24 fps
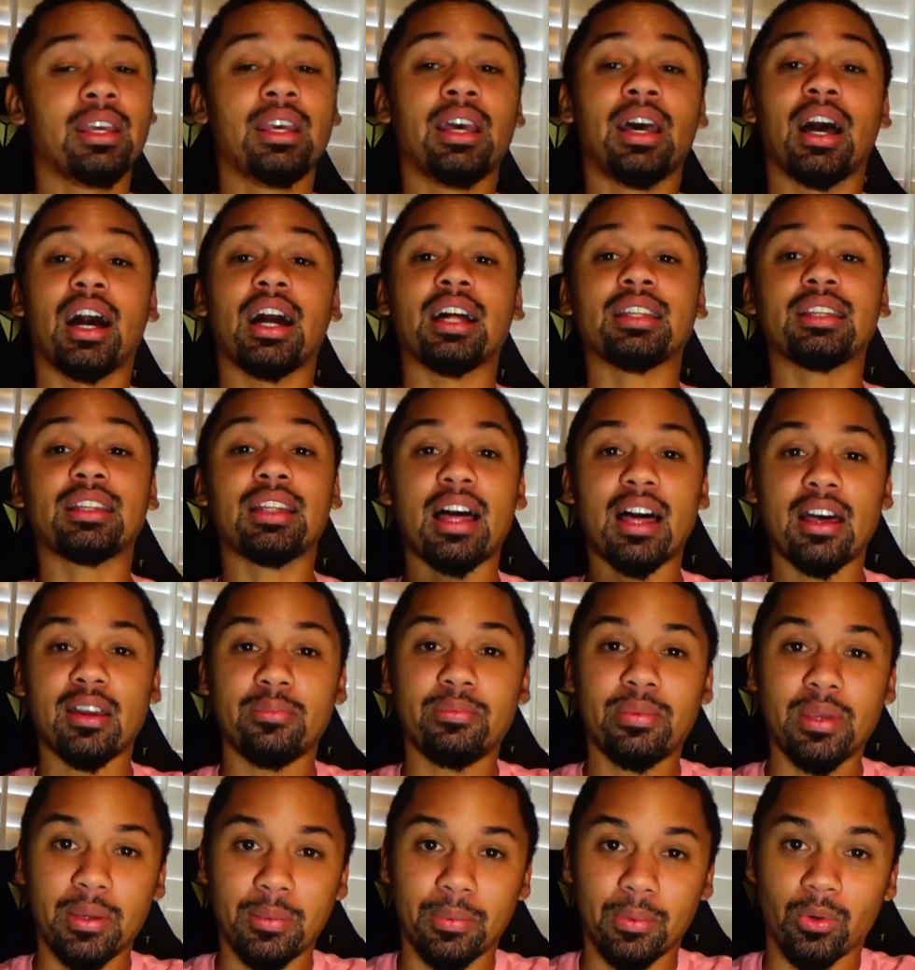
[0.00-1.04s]
A lot of
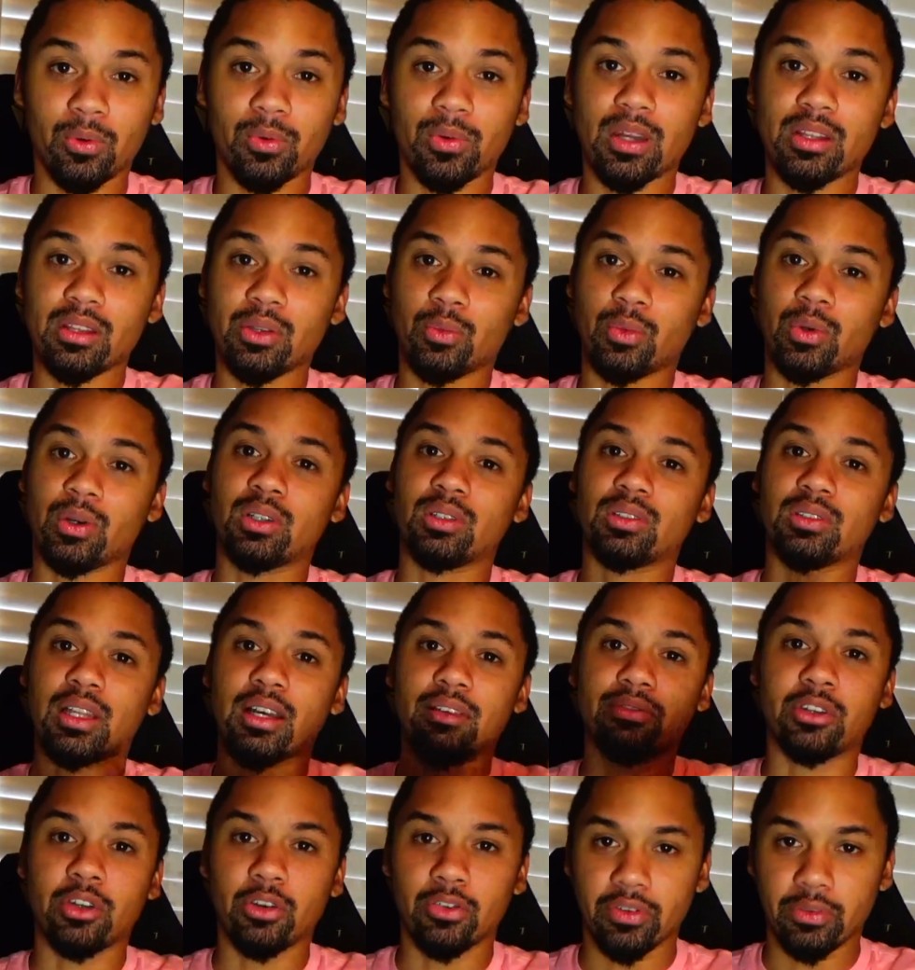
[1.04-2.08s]
people around the world love
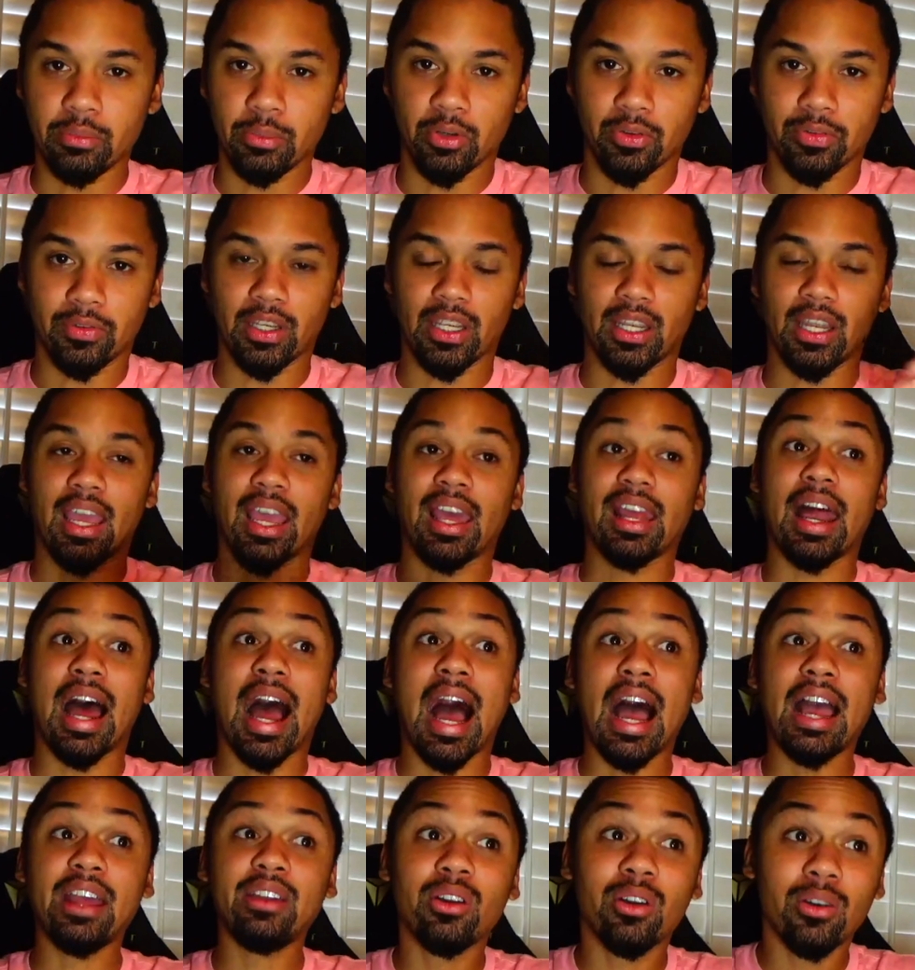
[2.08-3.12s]
Goofy movie, and
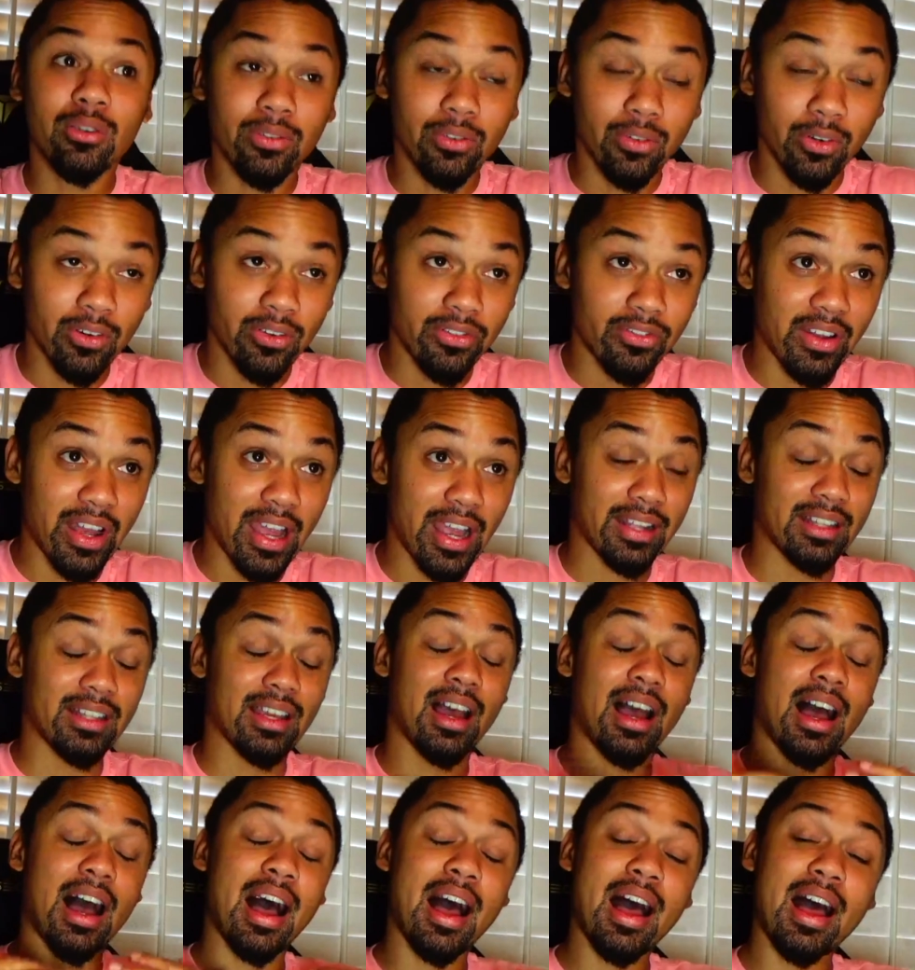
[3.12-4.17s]
I know for a fact
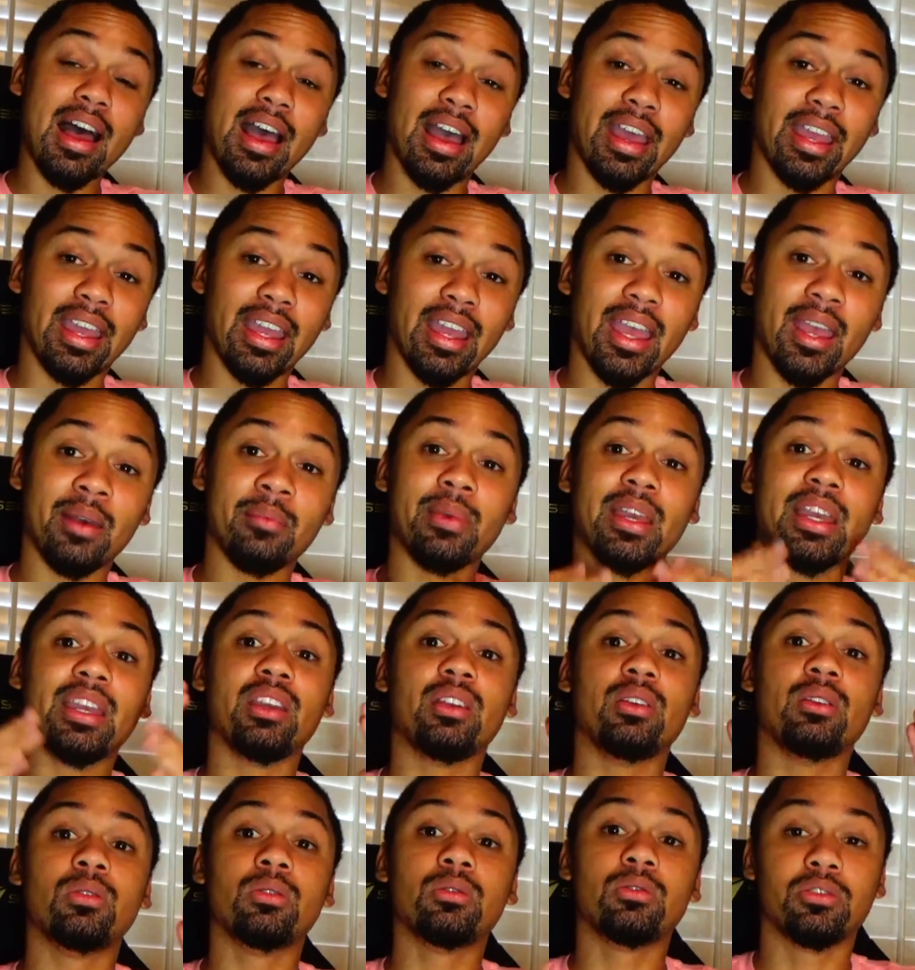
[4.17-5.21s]
I am a
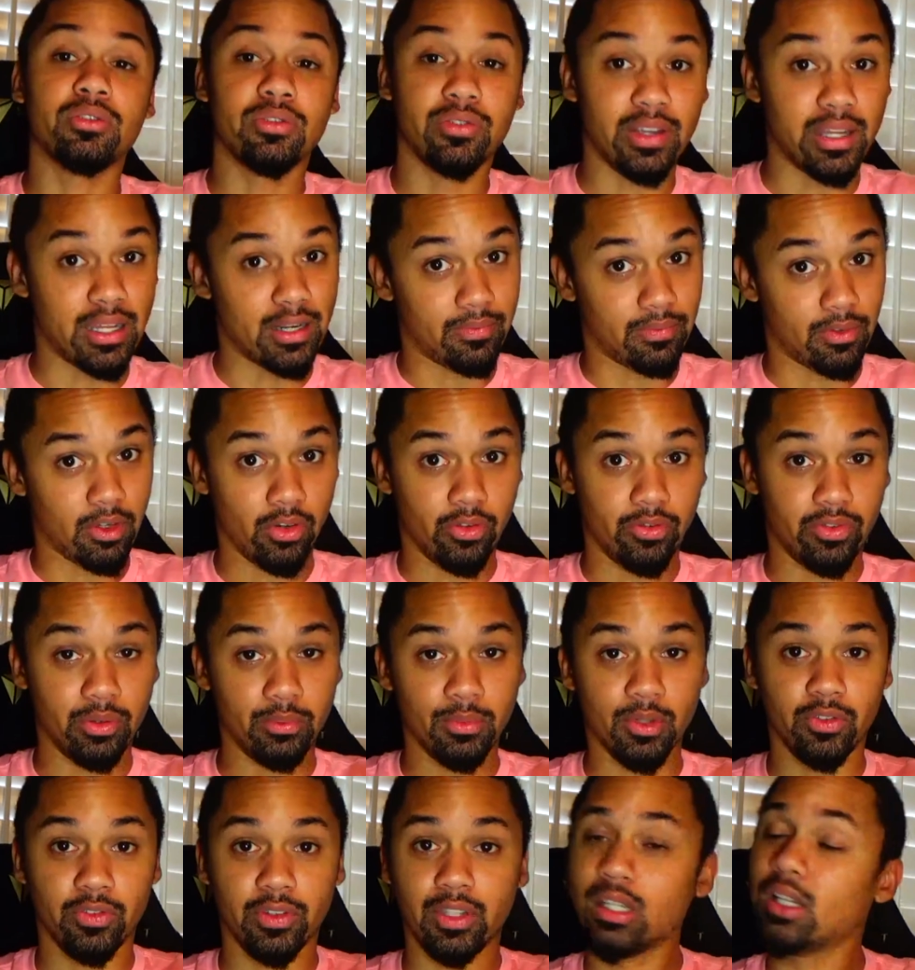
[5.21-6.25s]
huge fan of Goofy
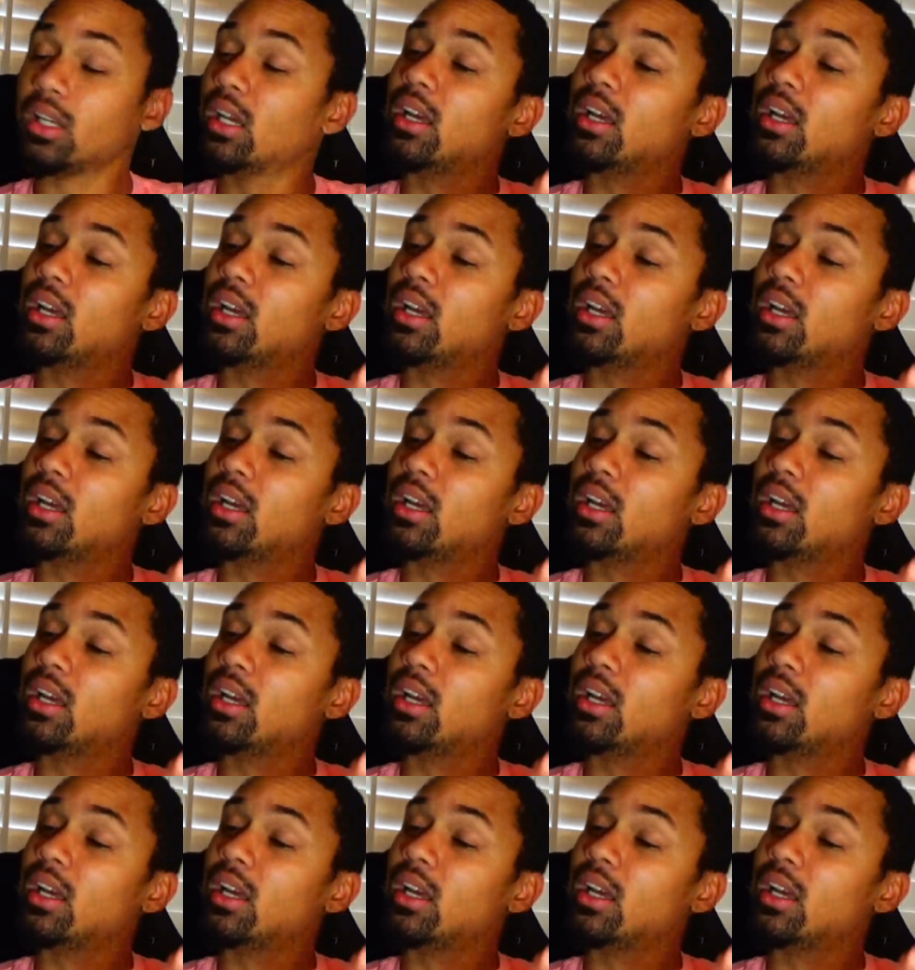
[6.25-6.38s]
movie.